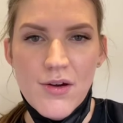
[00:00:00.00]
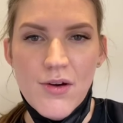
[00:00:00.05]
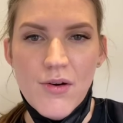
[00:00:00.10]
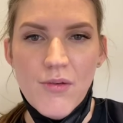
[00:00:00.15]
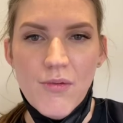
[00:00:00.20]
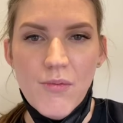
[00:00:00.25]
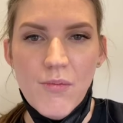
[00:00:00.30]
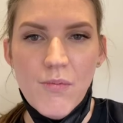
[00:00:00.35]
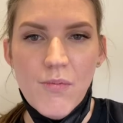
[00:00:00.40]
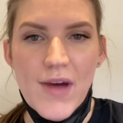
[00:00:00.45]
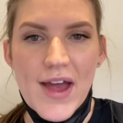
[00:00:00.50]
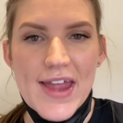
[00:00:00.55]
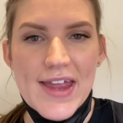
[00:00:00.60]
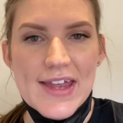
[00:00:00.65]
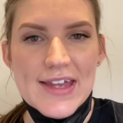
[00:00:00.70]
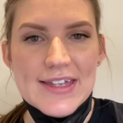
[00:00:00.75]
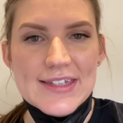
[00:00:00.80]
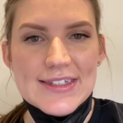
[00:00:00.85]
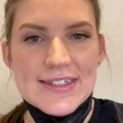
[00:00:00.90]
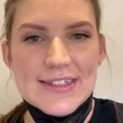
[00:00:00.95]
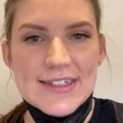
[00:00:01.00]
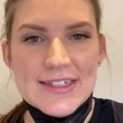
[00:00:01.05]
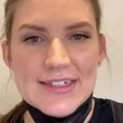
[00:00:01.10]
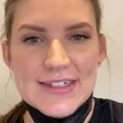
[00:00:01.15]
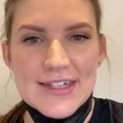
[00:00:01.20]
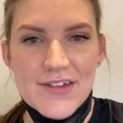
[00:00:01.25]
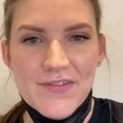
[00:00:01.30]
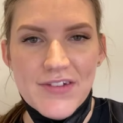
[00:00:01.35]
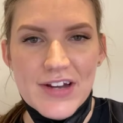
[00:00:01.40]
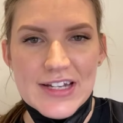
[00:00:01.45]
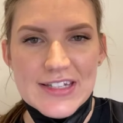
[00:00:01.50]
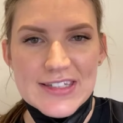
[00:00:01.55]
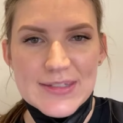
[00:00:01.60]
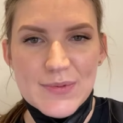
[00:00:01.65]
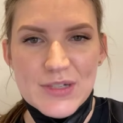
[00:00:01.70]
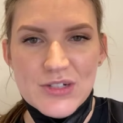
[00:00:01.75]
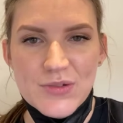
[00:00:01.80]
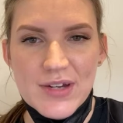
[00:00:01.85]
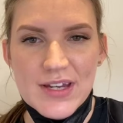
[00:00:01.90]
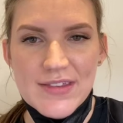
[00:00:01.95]
What is the difference
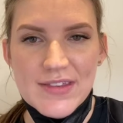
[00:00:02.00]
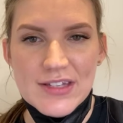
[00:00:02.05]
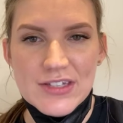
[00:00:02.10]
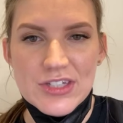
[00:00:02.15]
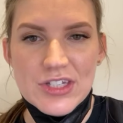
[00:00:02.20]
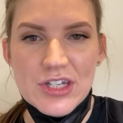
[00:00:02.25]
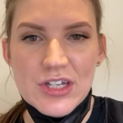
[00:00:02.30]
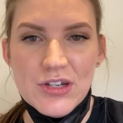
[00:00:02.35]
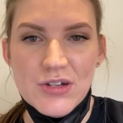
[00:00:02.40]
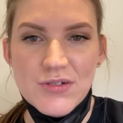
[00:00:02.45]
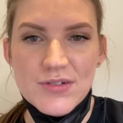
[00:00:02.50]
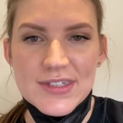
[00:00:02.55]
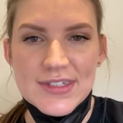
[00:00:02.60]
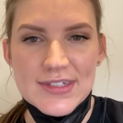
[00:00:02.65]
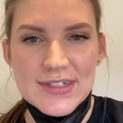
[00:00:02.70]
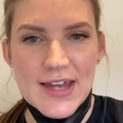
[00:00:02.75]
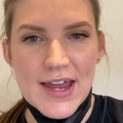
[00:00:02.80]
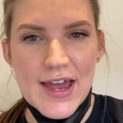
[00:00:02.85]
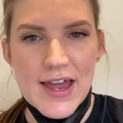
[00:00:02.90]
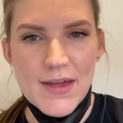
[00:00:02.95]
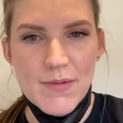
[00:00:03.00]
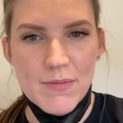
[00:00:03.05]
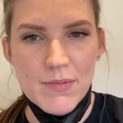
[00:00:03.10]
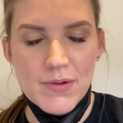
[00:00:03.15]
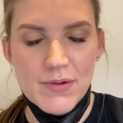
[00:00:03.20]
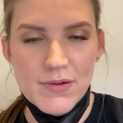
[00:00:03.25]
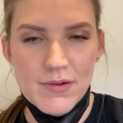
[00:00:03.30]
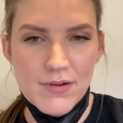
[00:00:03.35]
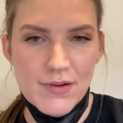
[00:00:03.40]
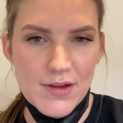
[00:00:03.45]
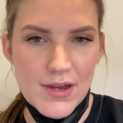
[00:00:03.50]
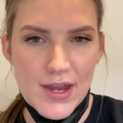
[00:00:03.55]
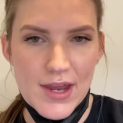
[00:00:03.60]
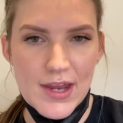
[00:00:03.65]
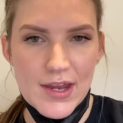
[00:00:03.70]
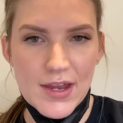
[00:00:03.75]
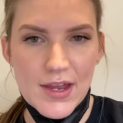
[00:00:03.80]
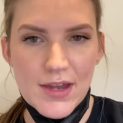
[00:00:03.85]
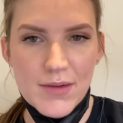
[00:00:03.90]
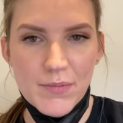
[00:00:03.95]
between the 2-step
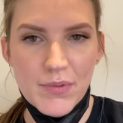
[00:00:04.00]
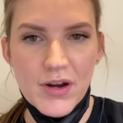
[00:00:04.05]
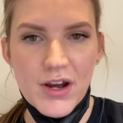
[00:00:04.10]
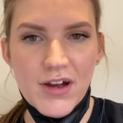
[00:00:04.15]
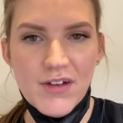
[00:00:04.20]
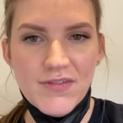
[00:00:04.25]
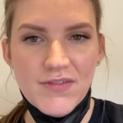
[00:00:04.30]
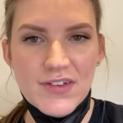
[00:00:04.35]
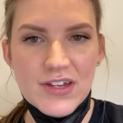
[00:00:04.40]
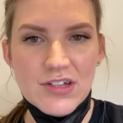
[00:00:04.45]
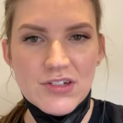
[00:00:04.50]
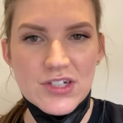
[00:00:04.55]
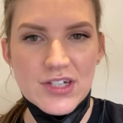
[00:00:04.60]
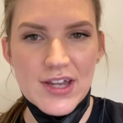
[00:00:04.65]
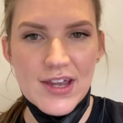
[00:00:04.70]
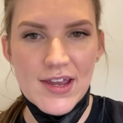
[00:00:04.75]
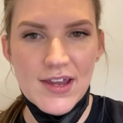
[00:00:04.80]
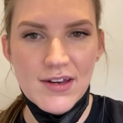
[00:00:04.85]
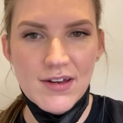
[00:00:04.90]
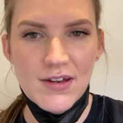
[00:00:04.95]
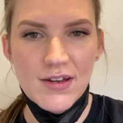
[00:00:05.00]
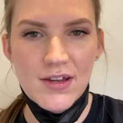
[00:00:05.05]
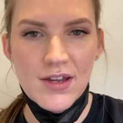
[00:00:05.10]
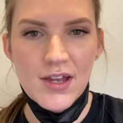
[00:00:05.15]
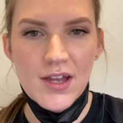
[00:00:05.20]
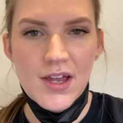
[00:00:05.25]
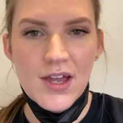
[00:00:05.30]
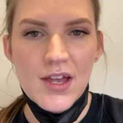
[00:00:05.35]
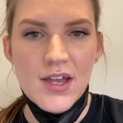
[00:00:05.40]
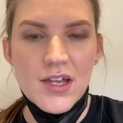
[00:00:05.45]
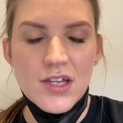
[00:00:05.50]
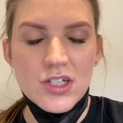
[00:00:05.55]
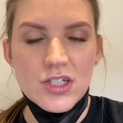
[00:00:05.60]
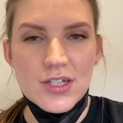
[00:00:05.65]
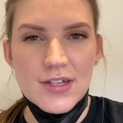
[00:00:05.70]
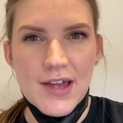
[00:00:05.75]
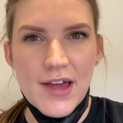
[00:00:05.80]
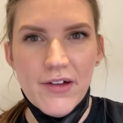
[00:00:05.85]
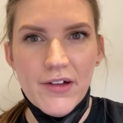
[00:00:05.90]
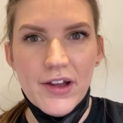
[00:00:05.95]
and ProFusion?
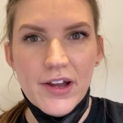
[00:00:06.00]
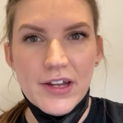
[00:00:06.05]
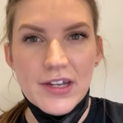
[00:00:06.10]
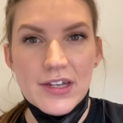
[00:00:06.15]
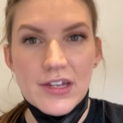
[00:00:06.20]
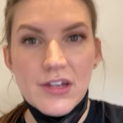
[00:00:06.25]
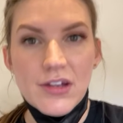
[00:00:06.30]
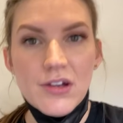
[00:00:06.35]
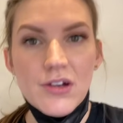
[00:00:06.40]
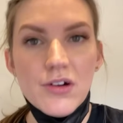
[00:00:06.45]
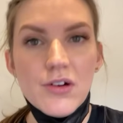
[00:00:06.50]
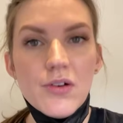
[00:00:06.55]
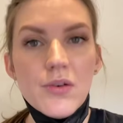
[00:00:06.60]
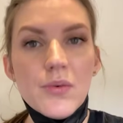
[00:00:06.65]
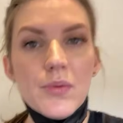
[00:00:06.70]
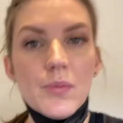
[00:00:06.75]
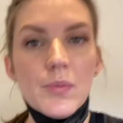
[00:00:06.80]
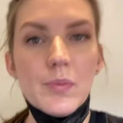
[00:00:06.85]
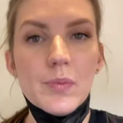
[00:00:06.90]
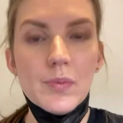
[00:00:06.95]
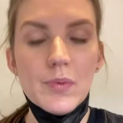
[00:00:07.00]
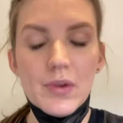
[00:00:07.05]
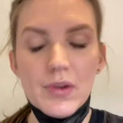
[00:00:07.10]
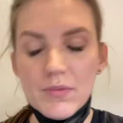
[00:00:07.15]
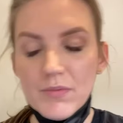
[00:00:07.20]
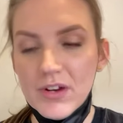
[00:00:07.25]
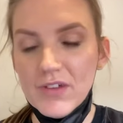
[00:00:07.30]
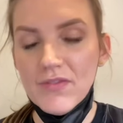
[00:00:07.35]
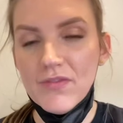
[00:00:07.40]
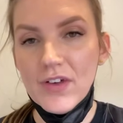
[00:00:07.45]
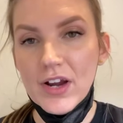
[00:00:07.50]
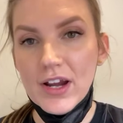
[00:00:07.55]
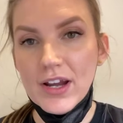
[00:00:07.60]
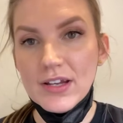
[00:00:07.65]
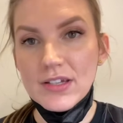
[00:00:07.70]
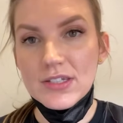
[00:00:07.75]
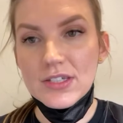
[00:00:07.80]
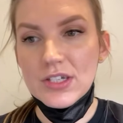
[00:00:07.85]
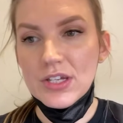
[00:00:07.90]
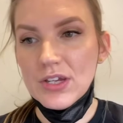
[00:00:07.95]
Chanel, are you
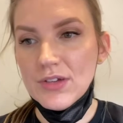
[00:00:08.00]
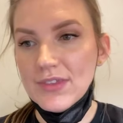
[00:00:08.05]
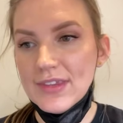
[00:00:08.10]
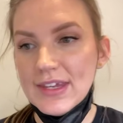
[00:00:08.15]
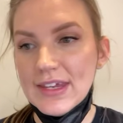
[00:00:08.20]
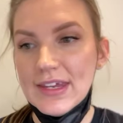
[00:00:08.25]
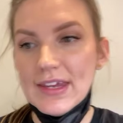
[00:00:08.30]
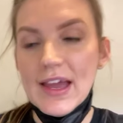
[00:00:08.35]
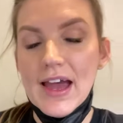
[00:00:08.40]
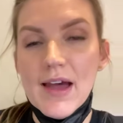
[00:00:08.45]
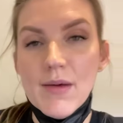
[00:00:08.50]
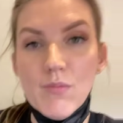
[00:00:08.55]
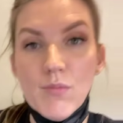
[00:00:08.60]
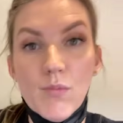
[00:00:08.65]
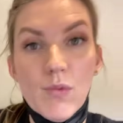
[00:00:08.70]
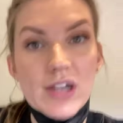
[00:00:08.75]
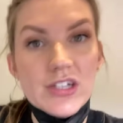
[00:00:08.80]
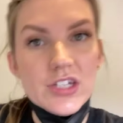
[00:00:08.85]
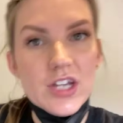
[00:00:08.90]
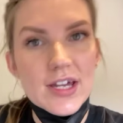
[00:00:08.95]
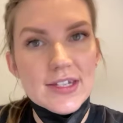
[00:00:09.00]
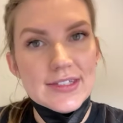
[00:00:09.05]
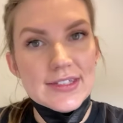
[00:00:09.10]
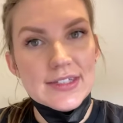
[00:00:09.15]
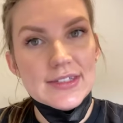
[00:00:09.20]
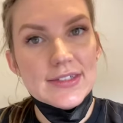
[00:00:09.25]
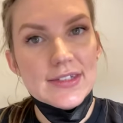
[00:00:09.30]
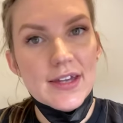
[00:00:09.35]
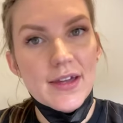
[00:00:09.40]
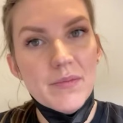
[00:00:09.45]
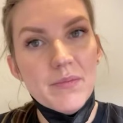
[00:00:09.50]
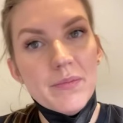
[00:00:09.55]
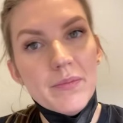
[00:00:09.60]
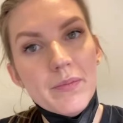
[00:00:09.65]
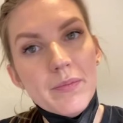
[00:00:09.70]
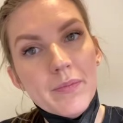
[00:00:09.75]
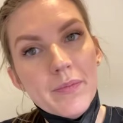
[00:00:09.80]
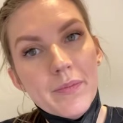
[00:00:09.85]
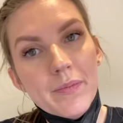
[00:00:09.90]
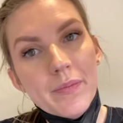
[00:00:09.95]
referring to the One Shot system
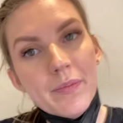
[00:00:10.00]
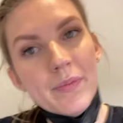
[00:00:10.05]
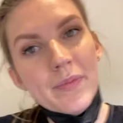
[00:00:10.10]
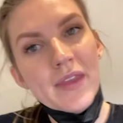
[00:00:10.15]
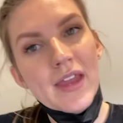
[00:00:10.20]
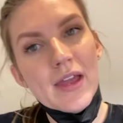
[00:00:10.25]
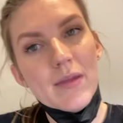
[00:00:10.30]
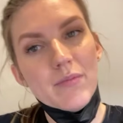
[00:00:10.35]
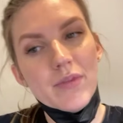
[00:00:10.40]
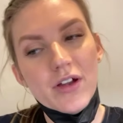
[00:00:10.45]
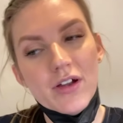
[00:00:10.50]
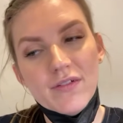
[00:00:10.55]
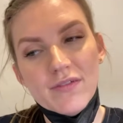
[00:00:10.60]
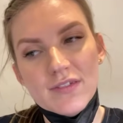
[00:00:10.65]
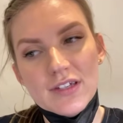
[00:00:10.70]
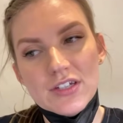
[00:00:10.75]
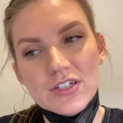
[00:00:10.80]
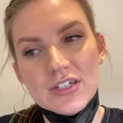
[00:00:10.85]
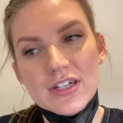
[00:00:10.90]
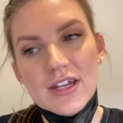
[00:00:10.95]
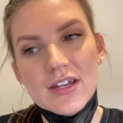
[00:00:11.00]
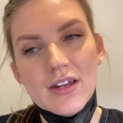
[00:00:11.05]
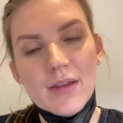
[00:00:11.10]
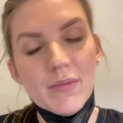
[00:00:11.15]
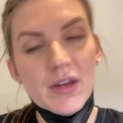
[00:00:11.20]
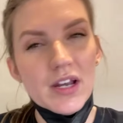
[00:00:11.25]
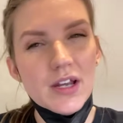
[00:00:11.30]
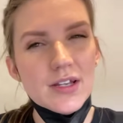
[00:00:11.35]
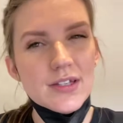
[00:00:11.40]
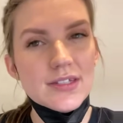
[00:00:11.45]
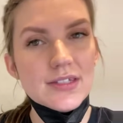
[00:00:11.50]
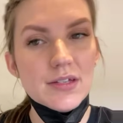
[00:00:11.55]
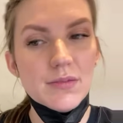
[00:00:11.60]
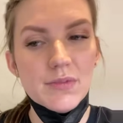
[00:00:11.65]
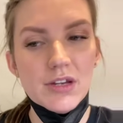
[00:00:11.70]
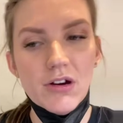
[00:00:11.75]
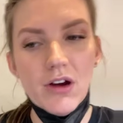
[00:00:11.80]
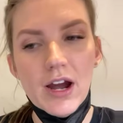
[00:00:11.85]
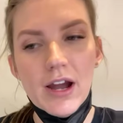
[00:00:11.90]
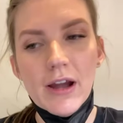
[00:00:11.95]
and ProFusion? I'm going to assume
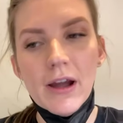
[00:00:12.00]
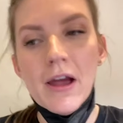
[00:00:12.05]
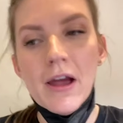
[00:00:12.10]
you are.